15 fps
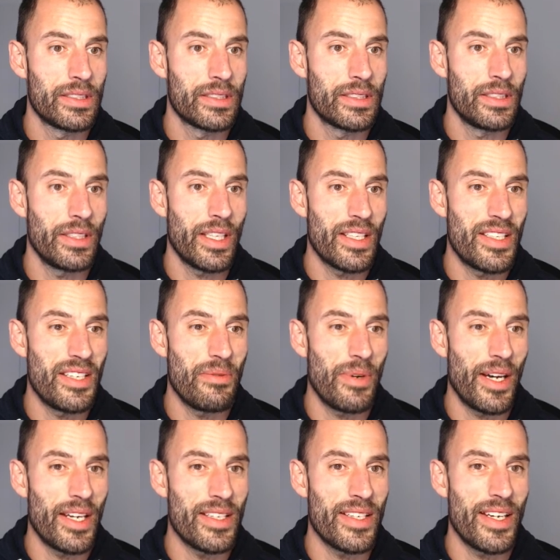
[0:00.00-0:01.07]
You can see
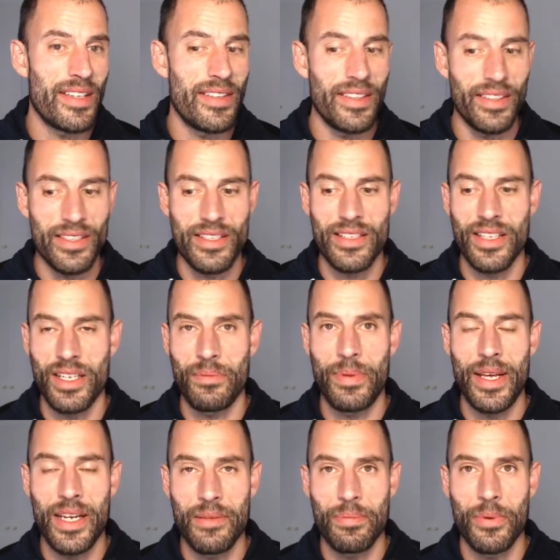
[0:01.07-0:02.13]
why I say I think this is gonna
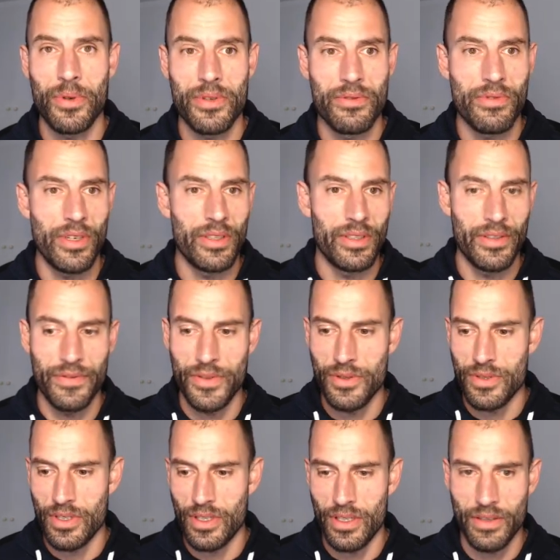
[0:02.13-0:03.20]
play an important role in the
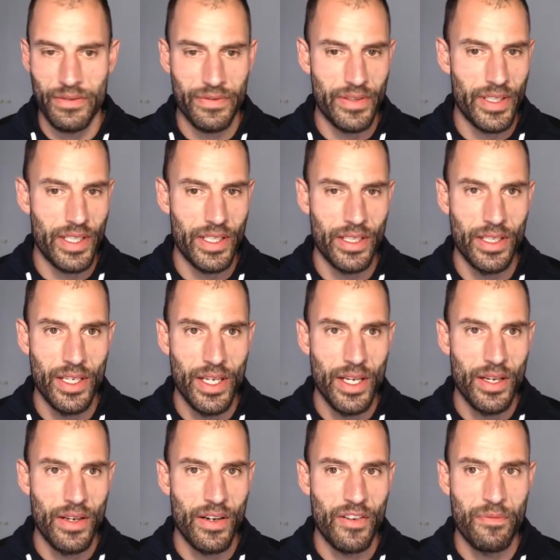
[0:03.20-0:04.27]
future
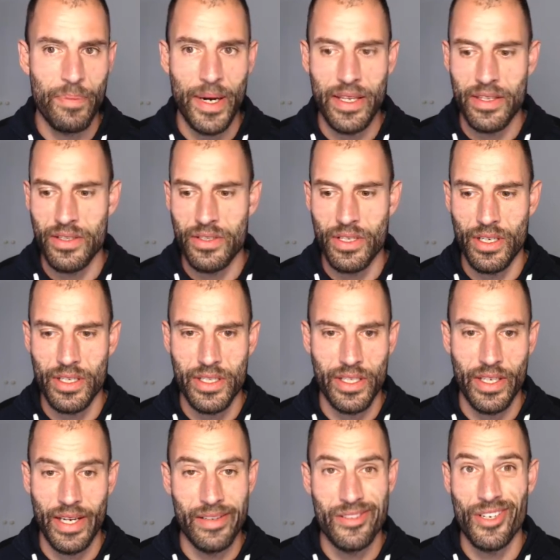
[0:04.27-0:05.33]
of Python
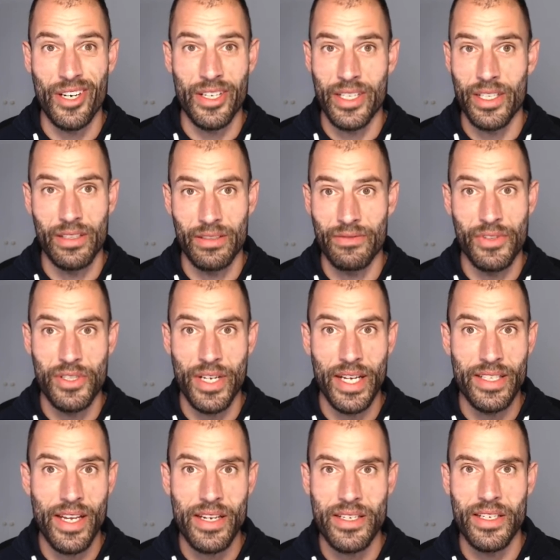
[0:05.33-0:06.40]
charting and charting and
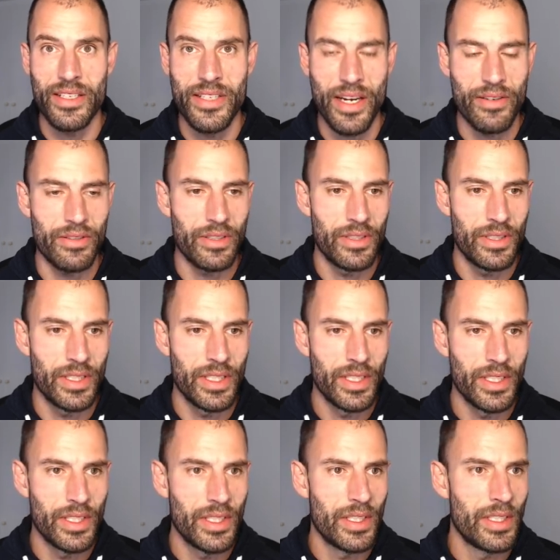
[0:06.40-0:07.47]
visualization in general.
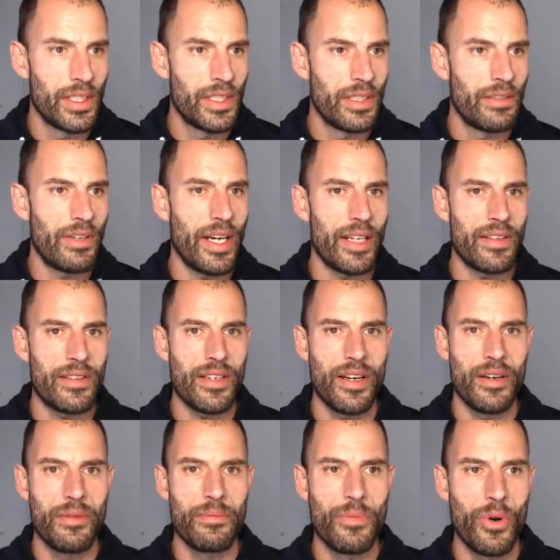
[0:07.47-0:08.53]
Right,
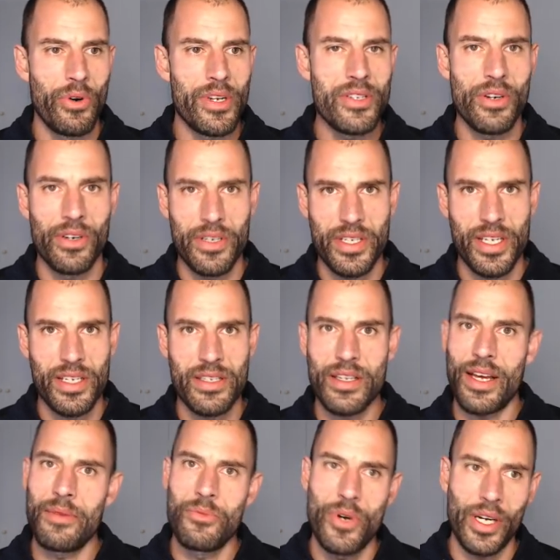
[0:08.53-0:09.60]
so more resources.
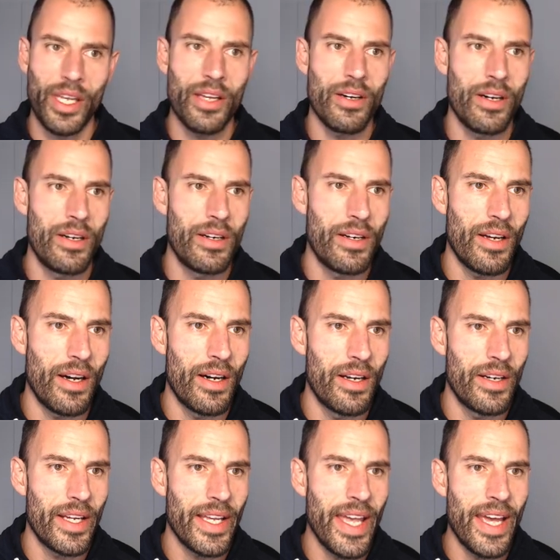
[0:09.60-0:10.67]
I'm working
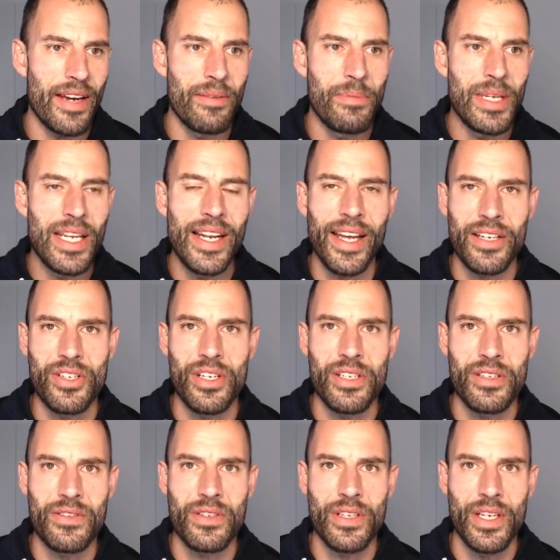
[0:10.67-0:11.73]
on again, mini
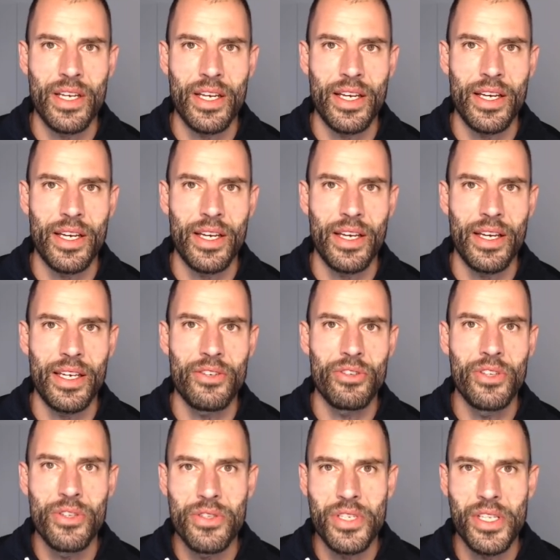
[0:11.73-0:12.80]
lectures,
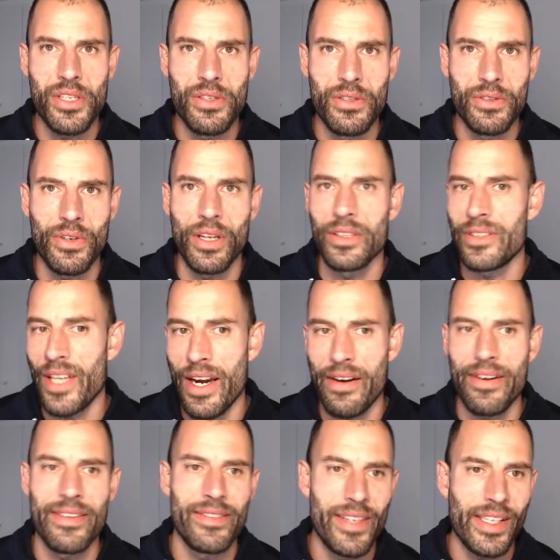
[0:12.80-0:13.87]
introducing you to Altair
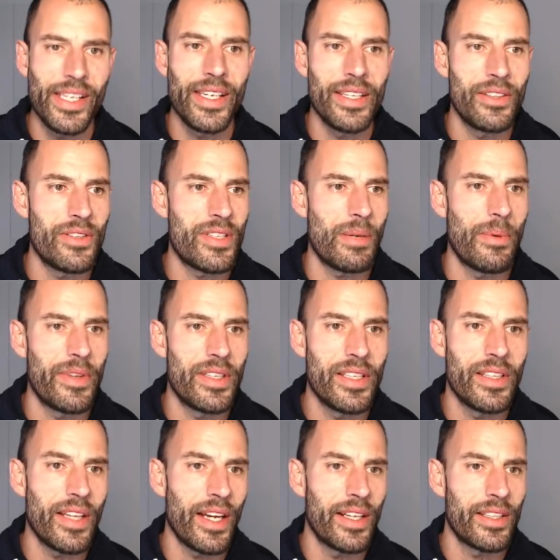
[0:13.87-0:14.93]
and digging into some of the
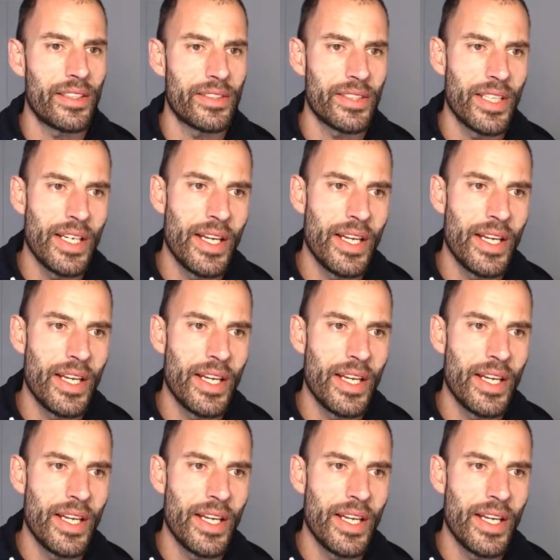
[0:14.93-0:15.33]
details.